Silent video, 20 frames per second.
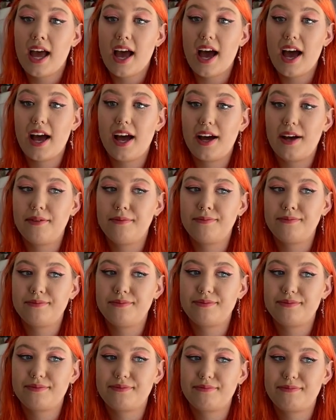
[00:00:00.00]

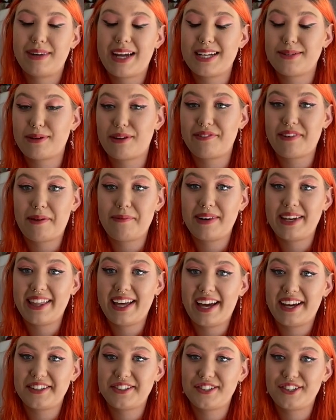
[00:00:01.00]
That's my family, they
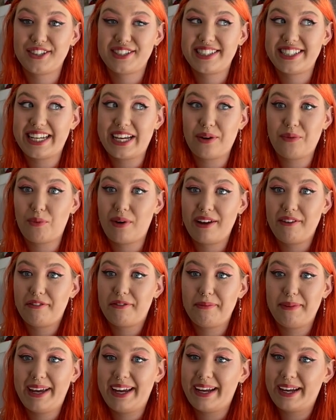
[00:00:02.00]
had to just sit and wait
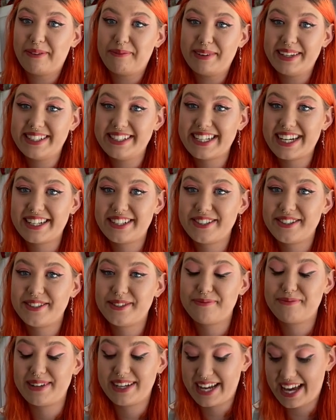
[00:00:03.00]
for me, been
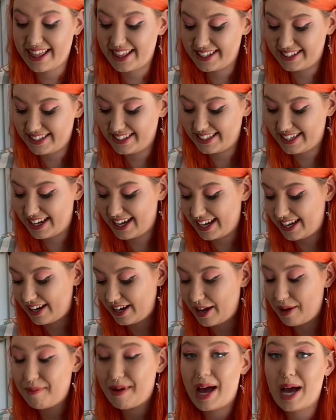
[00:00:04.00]
tattooed, but yeah, this is it and
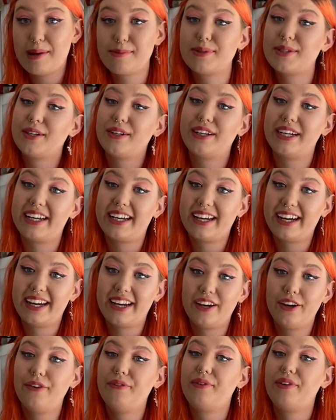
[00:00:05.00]
I am absolutely
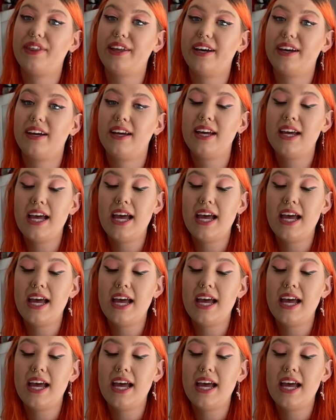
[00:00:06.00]
in love with it.